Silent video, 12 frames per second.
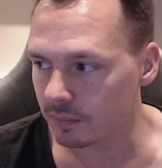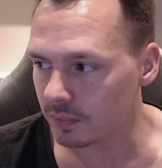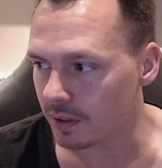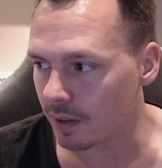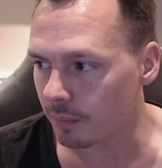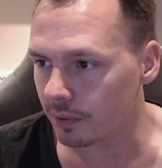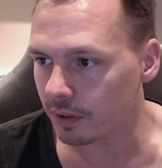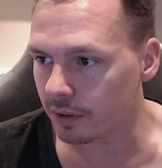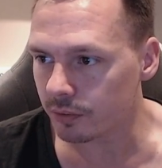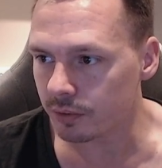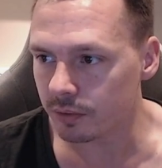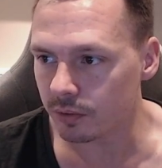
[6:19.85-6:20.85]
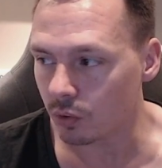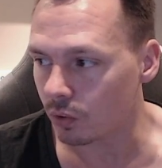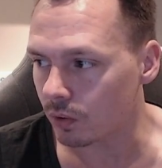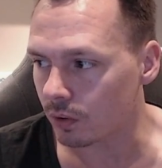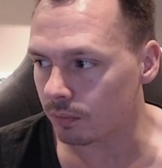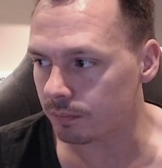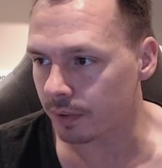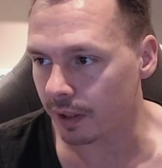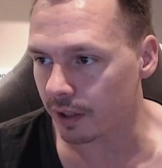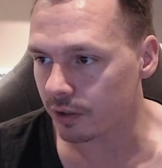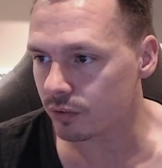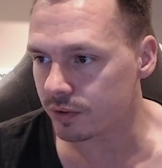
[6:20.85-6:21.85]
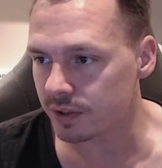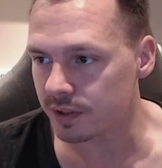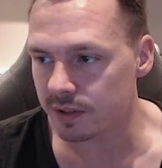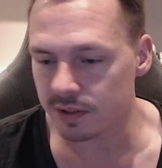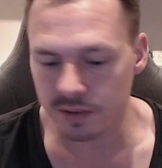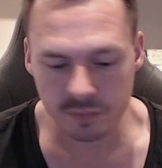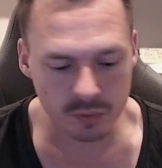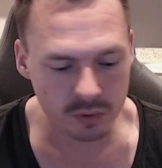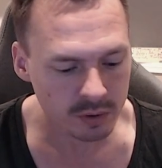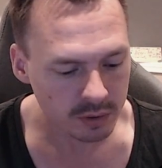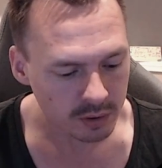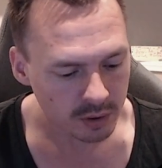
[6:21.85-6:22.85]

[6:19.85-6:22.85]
emulator or an actual C64,